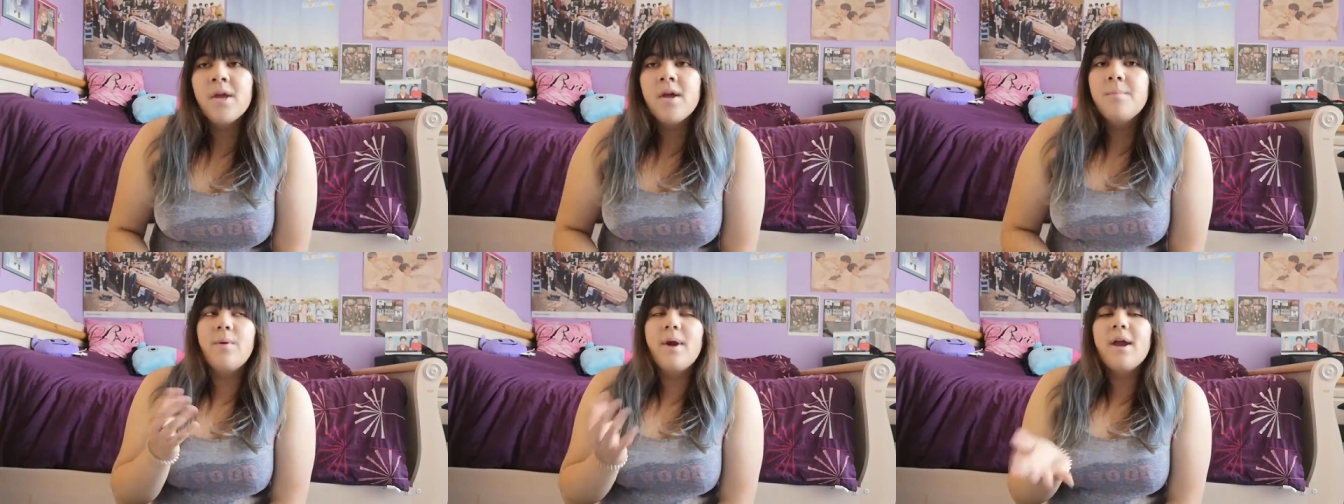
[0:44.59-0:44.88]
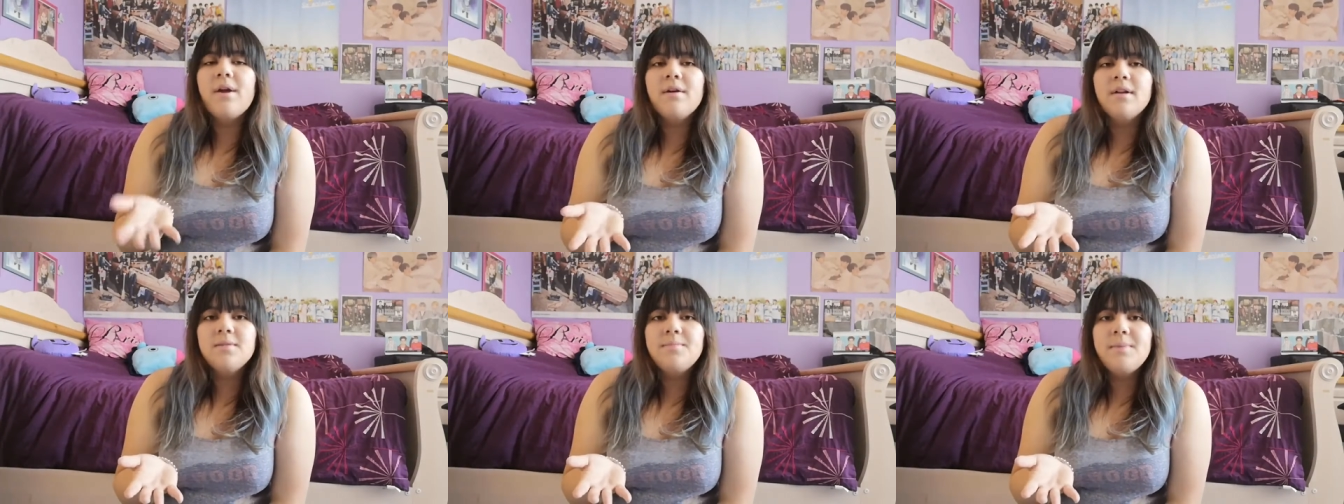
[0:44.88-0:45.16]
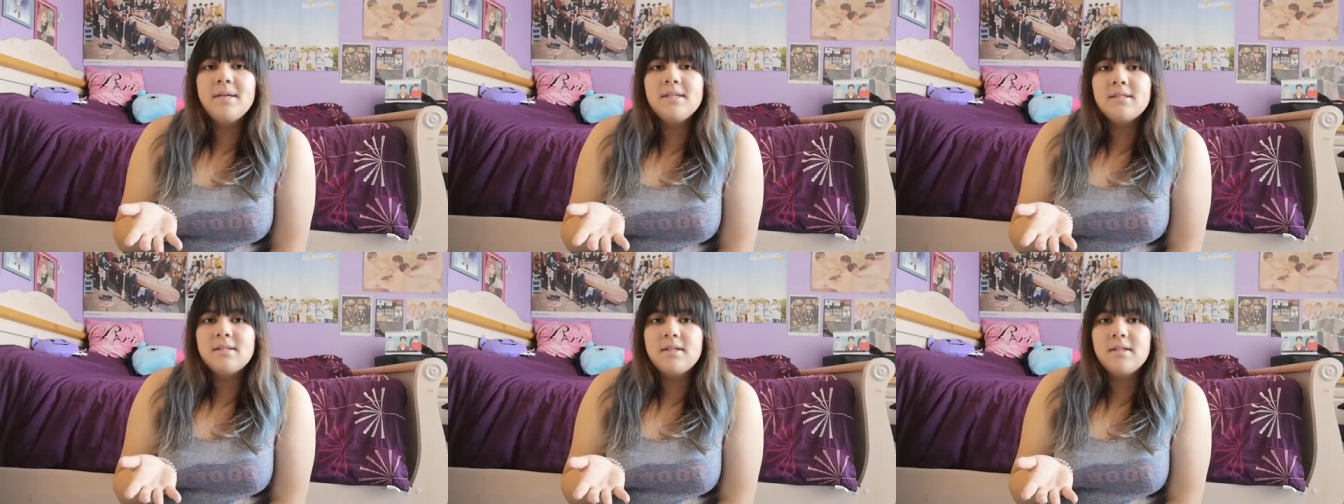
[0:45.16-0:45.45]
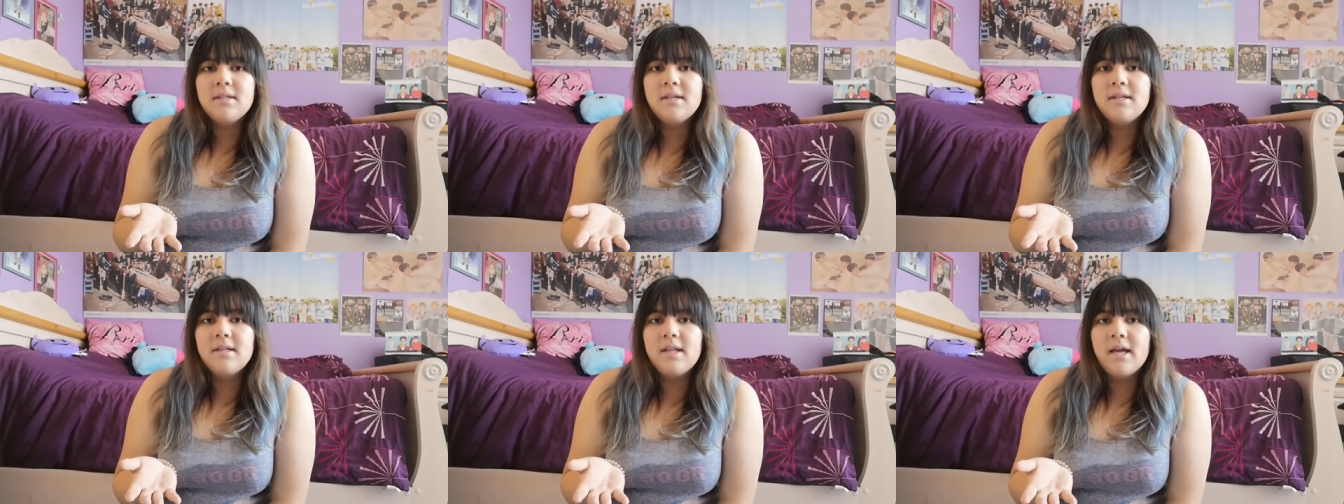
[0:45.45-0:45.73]
Well, Erienne's
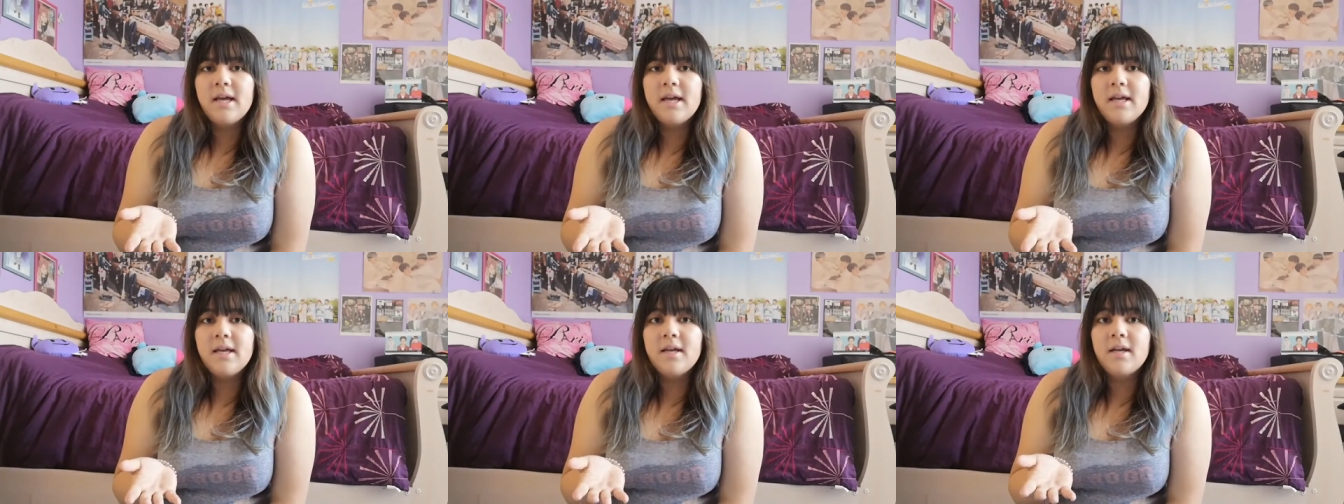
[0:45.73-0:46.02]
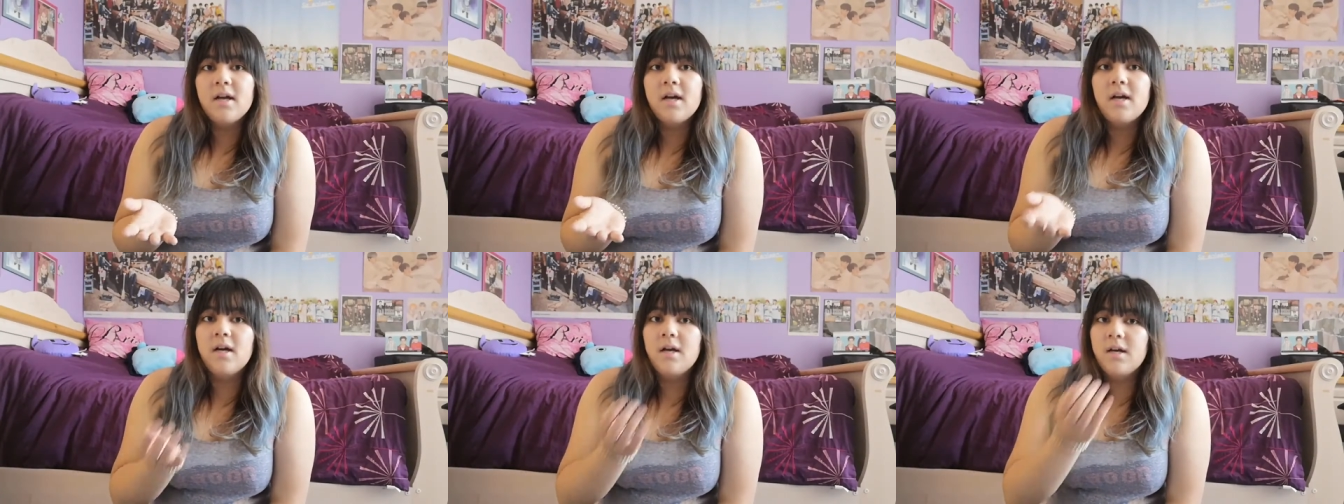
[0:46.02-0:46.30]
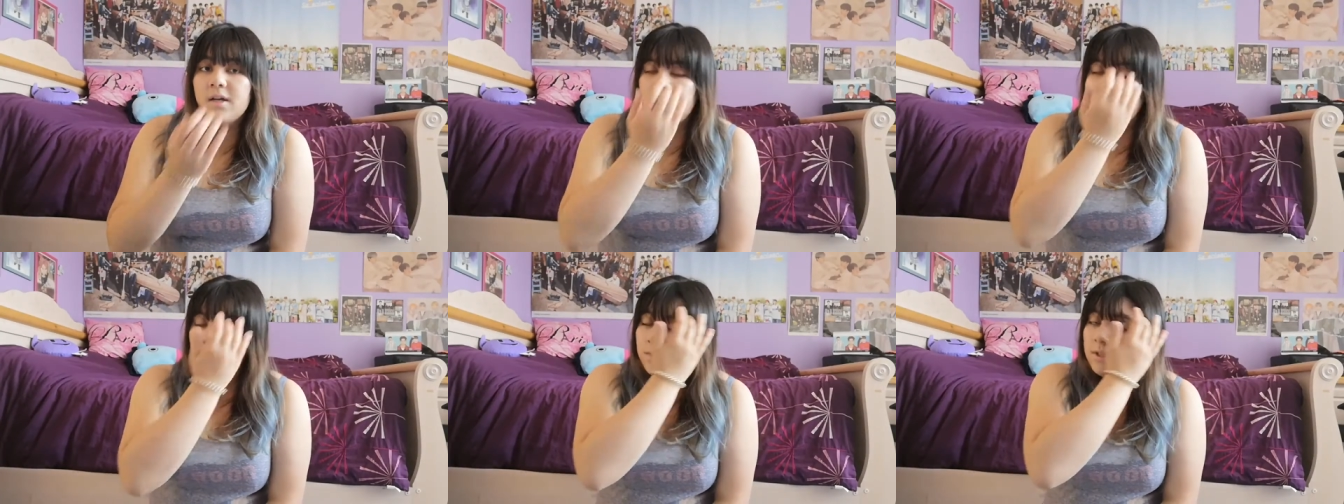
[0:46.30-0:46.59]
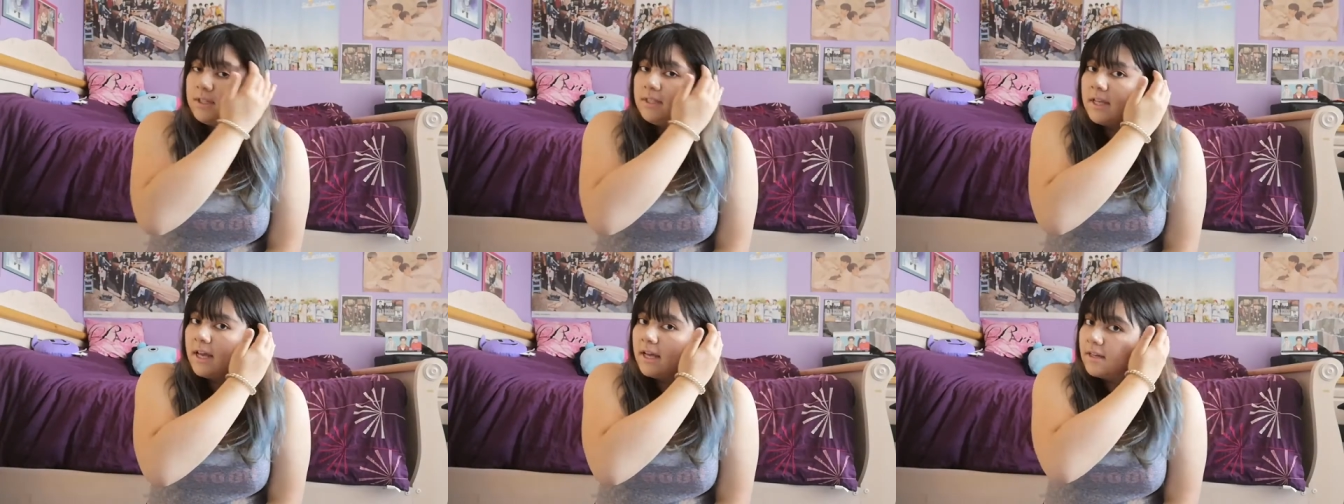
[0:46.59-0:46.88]
basically like a
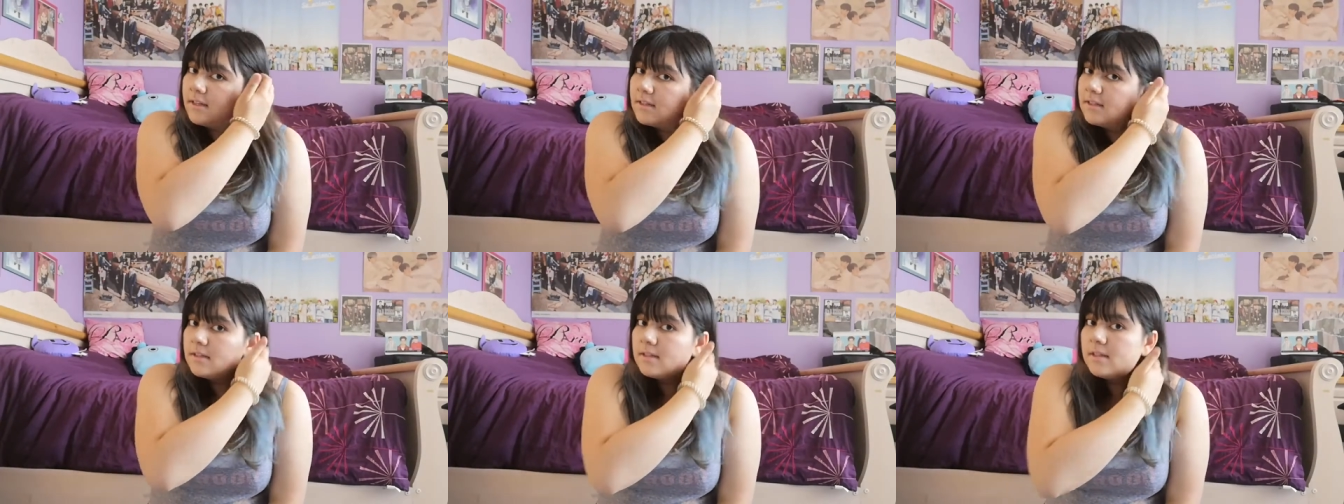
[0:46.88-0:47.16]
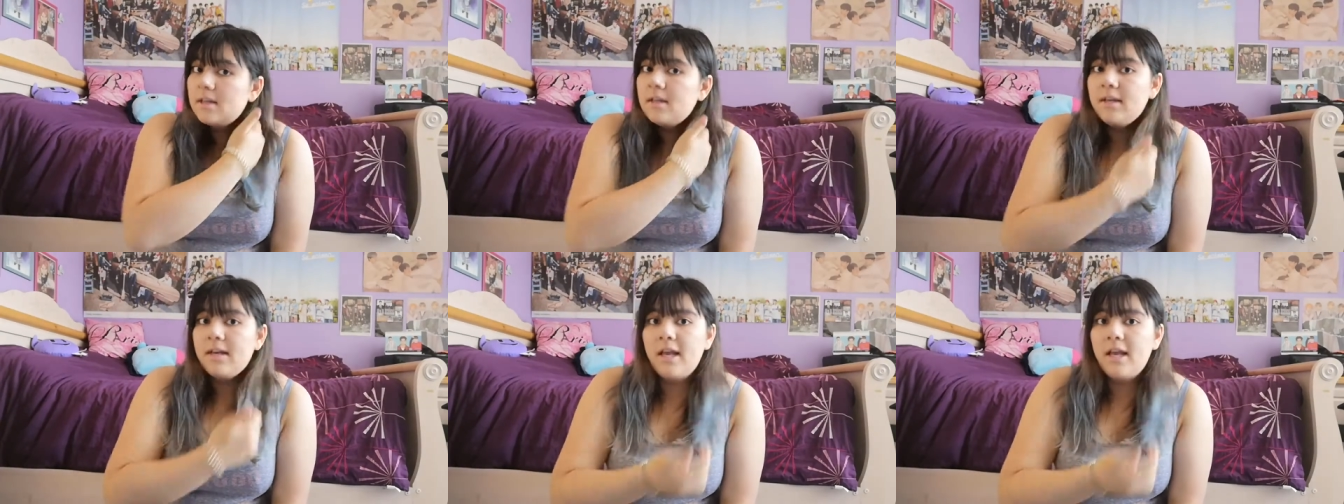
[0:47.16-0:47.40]
unisex